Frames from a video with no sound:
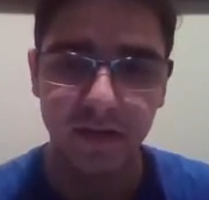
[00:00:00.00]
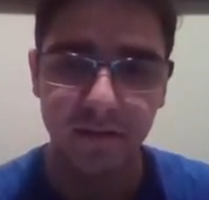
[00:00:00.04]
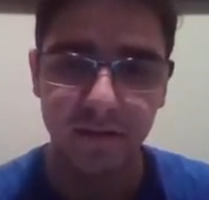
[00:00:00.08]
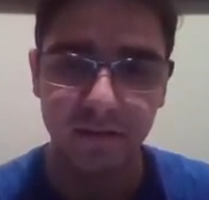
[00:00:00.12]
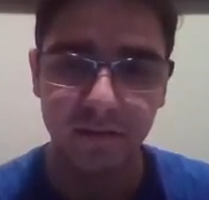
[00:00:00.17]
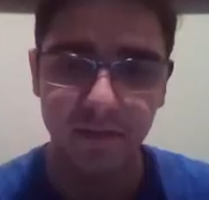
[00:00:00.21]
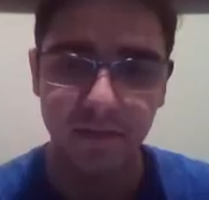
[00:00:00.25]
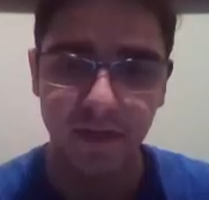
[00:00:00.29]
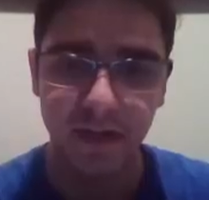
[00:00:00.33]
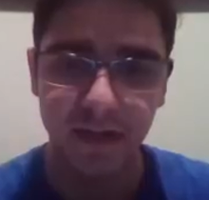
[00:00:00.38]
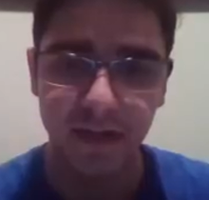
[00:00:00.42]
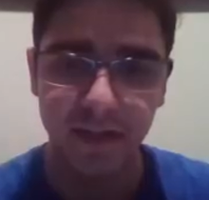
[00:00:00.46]

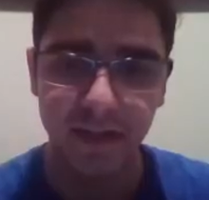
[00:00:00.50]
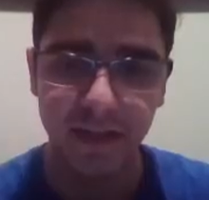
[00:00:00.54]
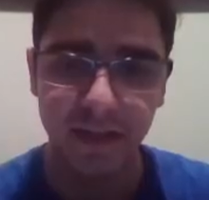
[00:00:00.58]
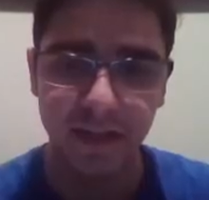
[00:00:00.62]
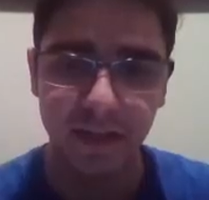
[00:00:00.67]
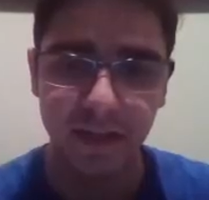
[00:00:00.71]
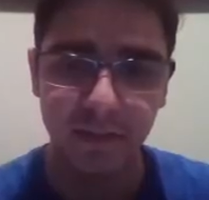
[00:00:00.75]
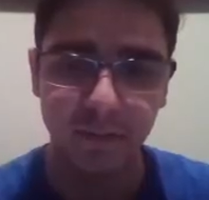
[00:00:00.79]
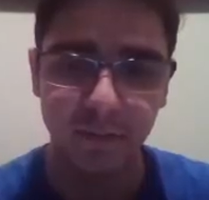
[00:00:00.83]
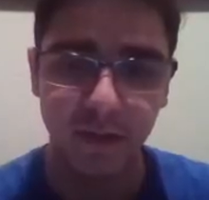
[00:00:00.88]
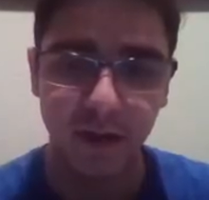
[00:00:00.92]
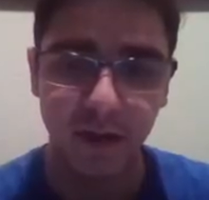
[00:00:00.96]
I
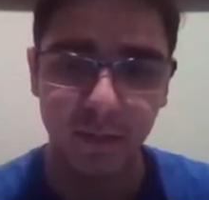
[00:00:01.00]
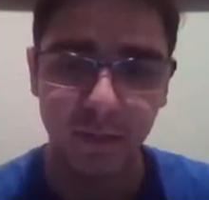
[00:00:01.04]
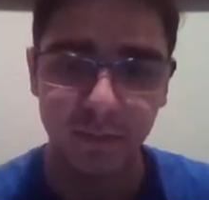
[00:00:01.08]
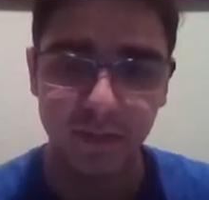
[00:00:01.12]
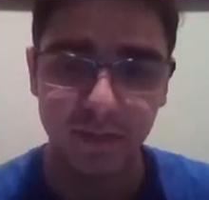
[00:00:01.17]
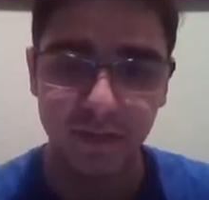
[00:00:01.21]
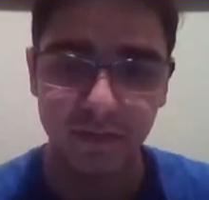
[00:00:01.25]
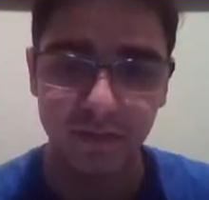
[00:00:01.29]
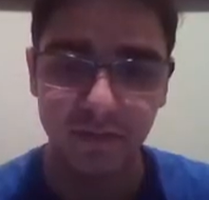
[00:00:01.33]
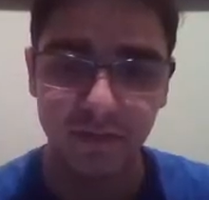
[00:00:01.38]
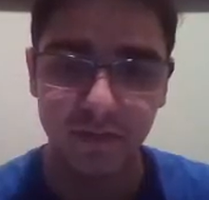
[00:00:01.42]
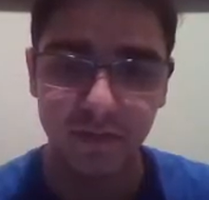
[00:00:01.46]
am
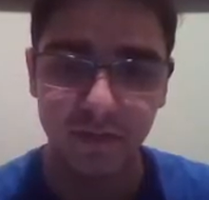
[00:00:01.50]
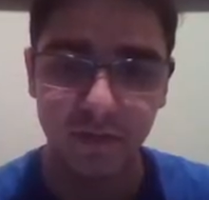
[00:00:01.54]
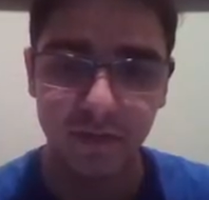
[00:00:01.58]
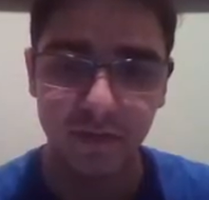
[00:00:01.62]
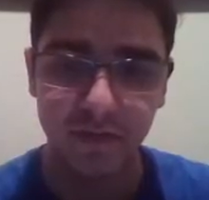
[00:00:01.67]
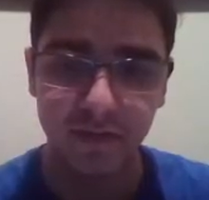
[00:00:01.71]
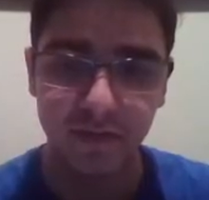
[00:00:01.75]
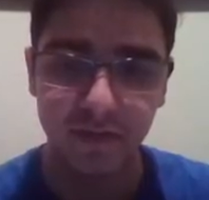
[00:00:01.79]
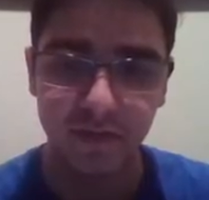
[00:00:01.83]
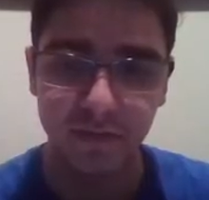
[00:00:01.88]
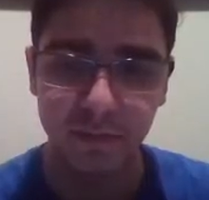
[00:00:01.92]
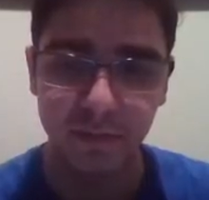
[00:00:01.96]
opting for
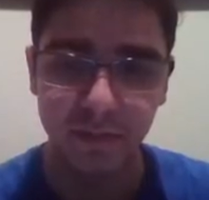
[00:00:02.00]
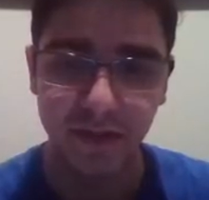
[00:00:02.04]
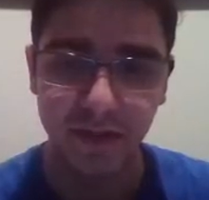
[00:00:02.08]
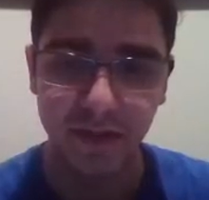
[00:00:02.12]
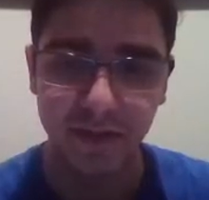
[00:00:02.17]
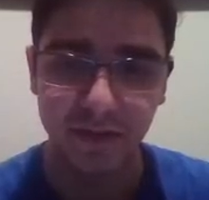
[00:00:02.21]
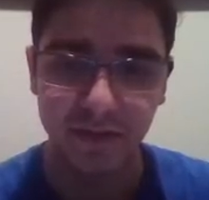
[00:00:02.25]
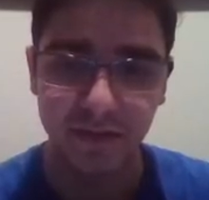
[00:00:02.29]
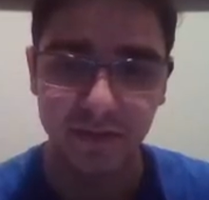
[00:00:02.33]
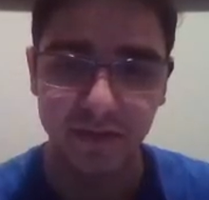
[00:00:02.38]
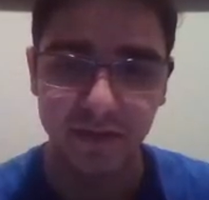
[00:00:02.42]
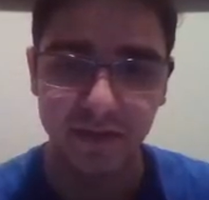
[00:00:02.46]
this
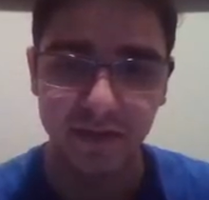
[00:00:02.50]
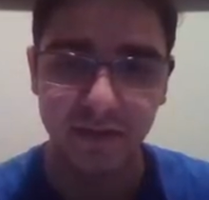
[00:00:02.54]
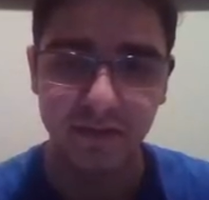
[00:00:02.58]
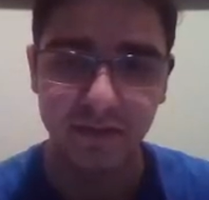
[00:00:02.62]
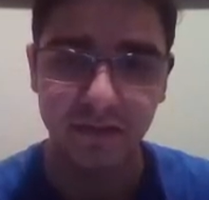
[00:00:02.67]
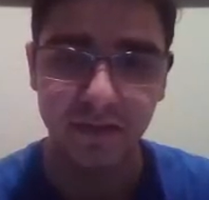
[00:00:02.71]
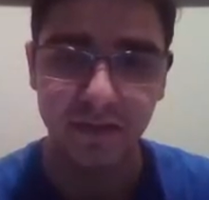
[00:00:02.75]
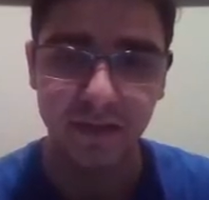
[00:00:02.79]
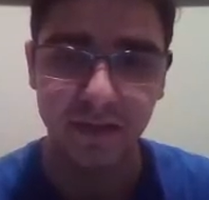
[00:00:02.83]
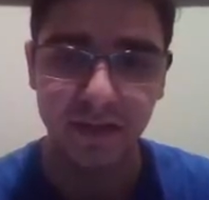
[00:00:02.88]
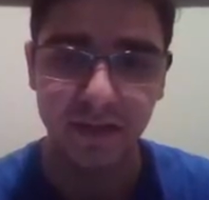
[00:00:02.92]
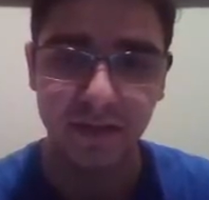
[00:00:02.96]
pin on
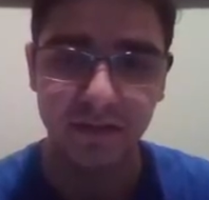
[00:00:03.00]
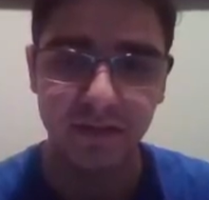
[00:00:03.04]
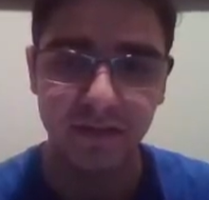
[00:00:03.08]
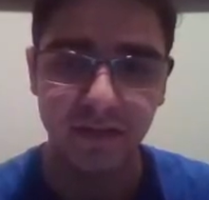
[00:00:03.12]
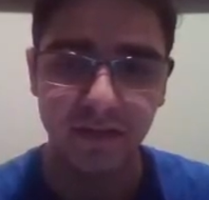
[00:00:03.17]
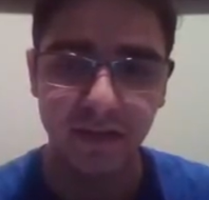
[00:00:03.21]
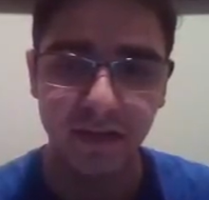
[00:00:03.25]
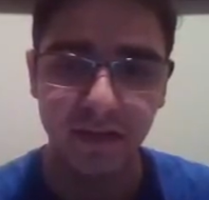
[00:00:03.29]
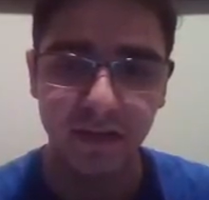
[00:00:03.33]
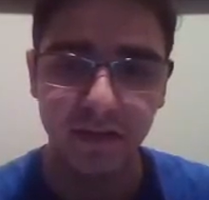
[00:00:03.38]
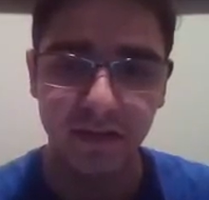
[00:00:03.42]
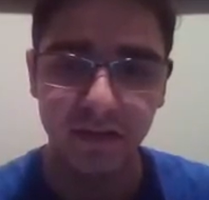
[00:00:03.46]
d5.
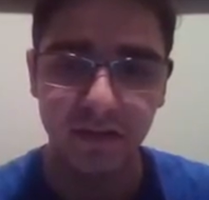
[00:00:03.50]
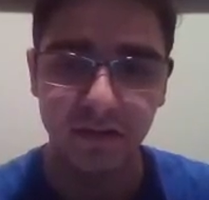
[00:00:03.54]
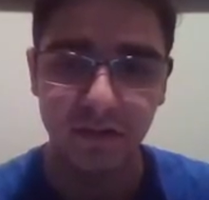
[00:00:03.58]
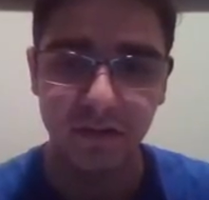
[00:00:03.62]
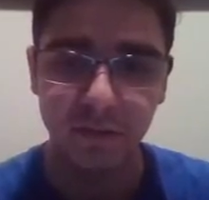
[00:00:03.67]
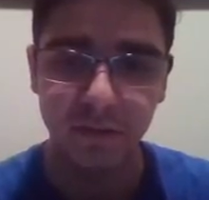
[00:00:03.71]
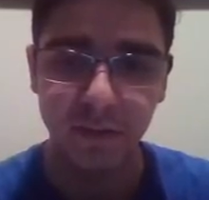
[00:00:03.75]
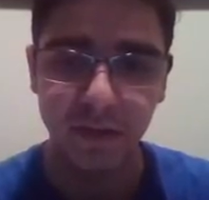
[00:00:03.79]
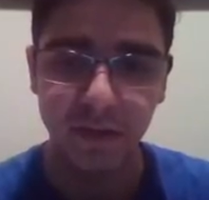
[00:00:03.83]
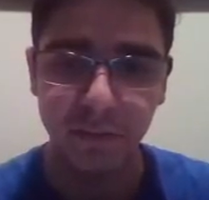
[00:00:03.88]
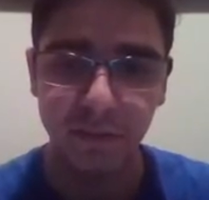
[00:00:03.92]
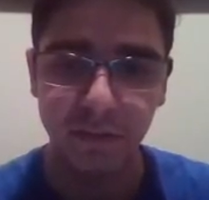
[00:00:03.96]

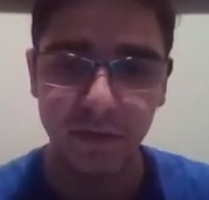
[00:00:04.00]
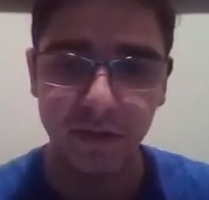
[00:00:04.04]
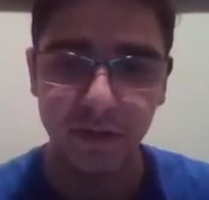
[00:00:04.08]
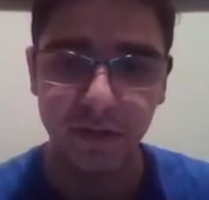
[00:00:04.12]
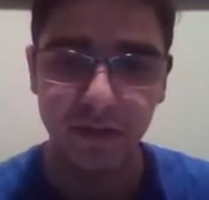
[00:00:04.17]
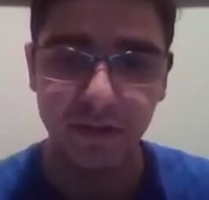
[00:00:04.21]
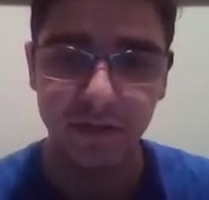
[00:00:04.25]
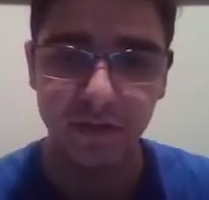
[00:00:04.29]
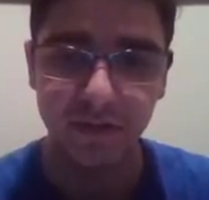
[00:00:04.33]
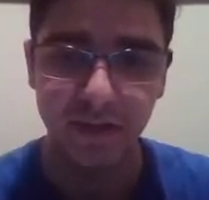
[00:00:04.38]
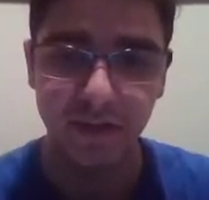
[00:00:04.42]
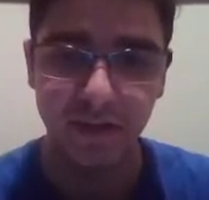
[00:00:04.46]
So my
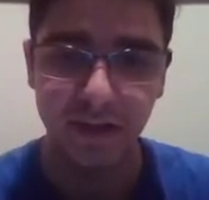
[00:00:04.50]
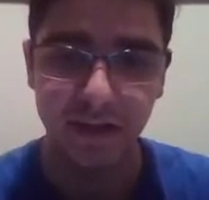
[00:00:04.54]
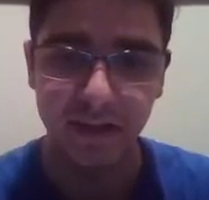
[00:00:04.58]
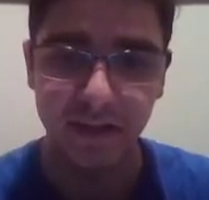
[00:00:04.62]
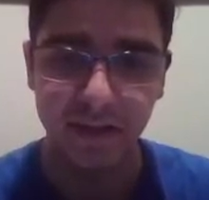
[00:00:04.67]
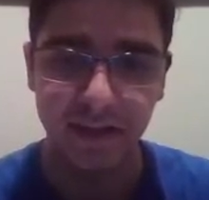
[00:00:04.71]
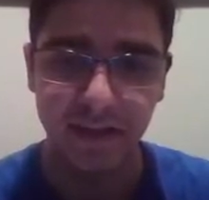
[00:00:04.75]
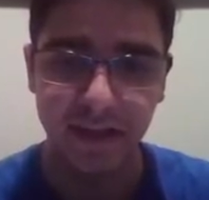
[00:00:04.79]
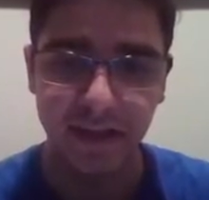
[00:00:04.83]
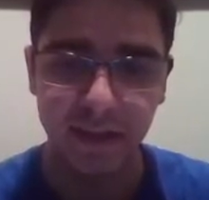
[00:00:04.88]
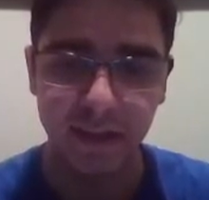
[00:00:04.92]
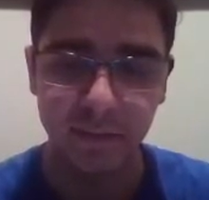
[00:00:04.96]
opponent goes ahead
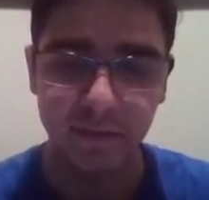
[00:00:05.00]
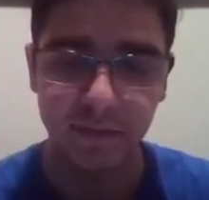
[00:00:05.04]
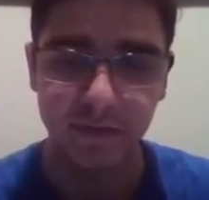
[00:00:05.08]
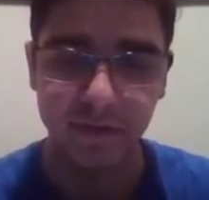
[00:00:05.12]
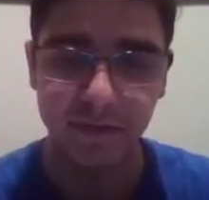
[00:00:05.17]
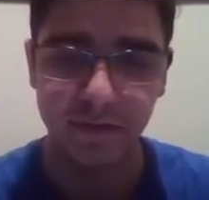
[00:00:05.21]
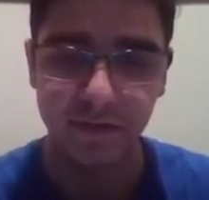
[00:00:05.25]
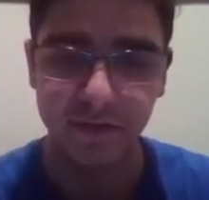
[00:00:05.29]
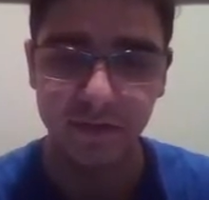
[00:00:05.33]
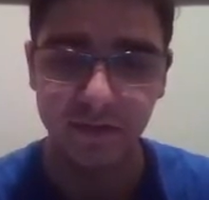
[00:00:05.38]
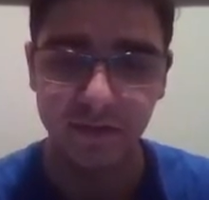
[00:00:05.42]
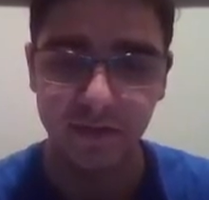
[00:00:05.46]
and
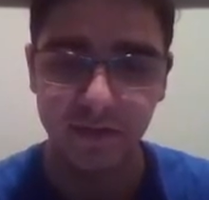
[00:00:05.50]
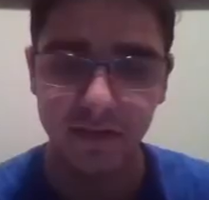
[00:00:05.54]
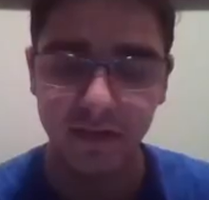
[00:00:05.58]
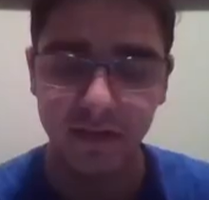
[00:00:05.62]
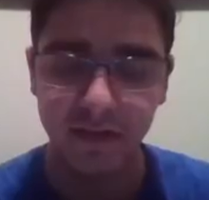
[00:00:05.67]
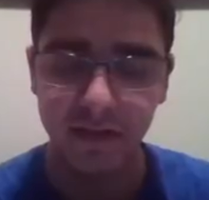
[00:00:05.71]
captures.